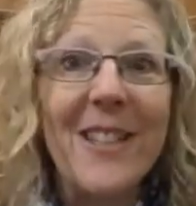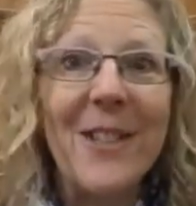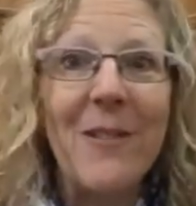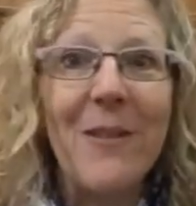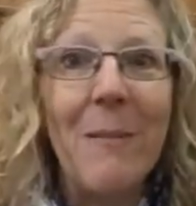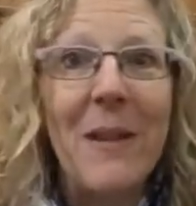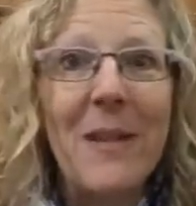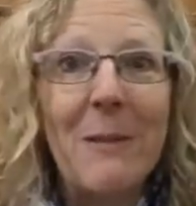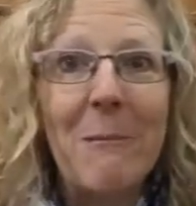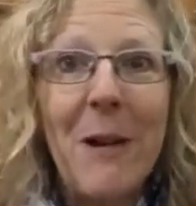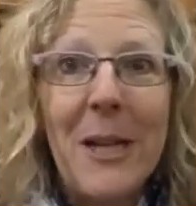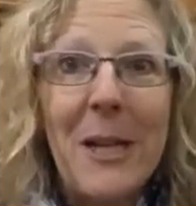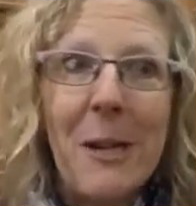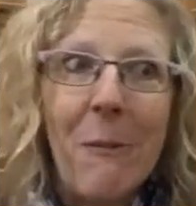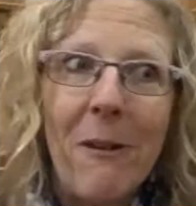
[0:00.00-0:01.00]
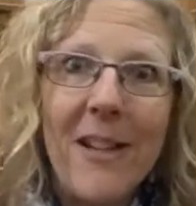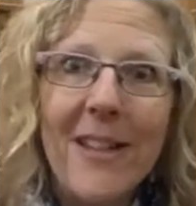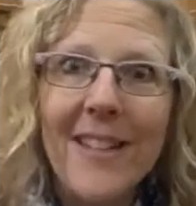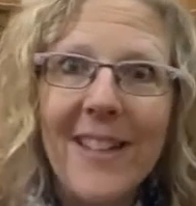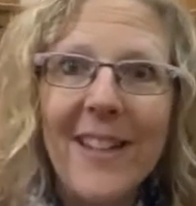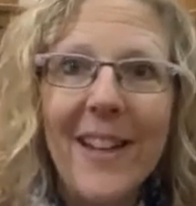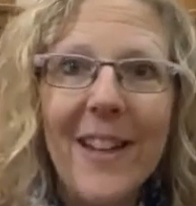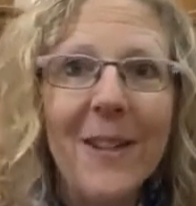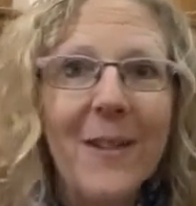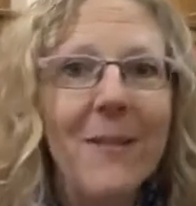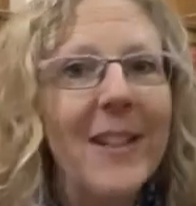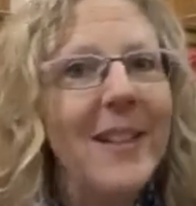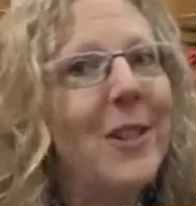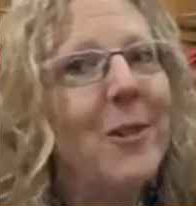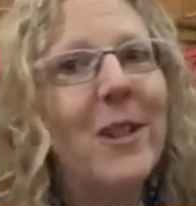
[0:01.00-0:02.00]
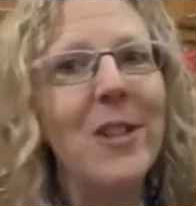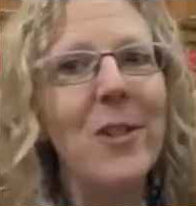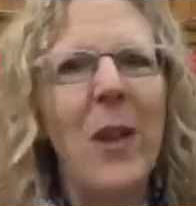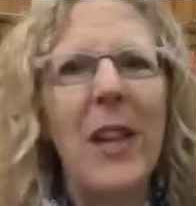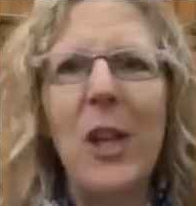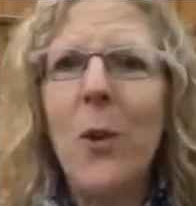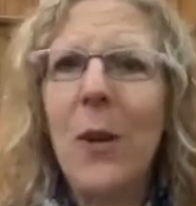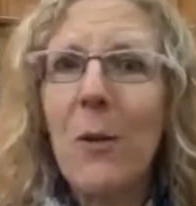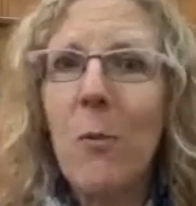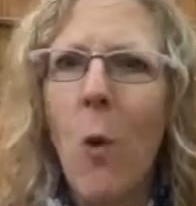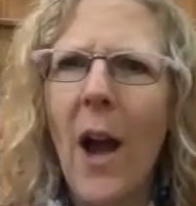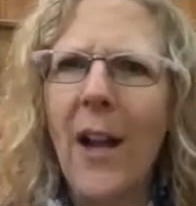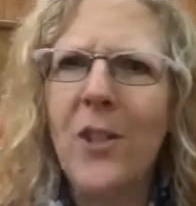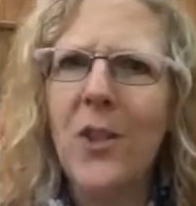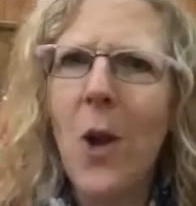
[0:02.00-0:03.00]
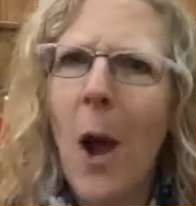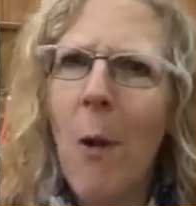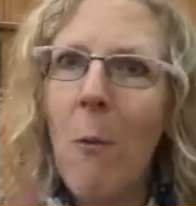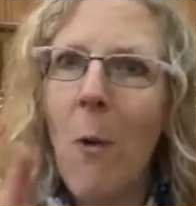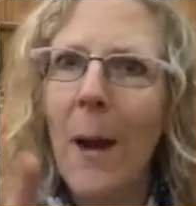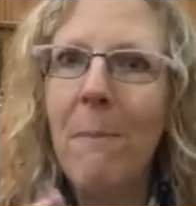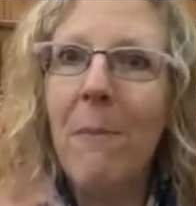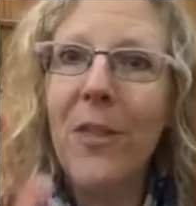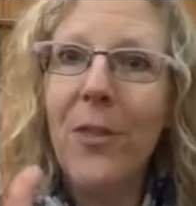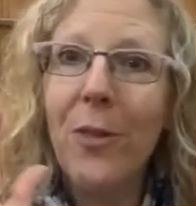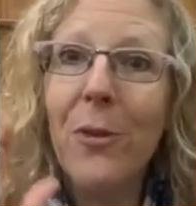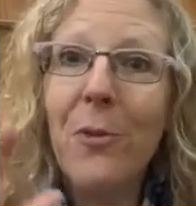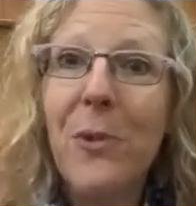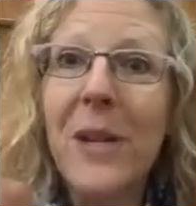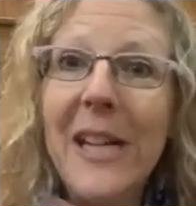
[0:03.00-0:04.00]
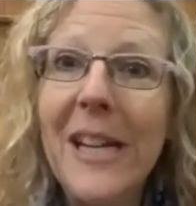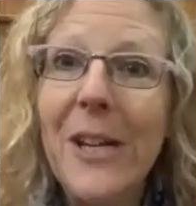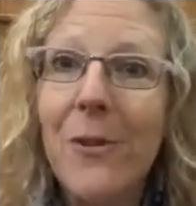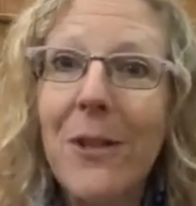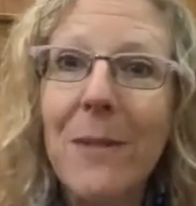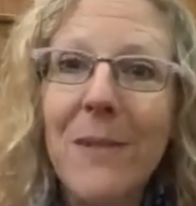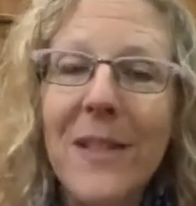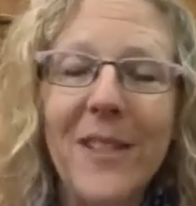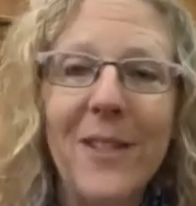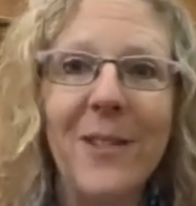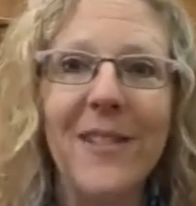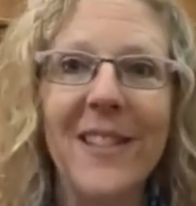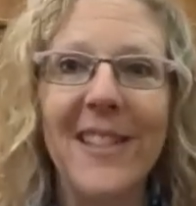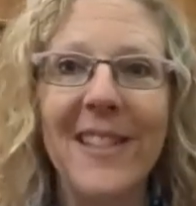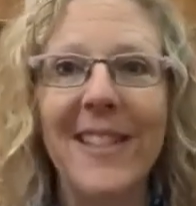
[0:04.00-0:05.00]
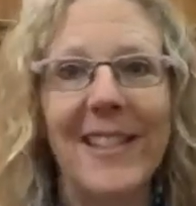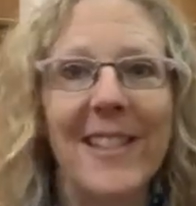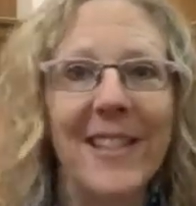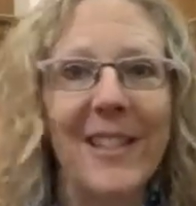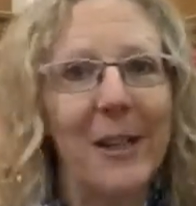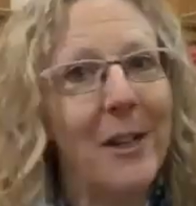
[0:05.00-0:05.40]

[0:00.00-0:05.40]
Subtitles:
So if you missed one and you want to see another one, you can do that. You can watch not one, but three Christmas services this year.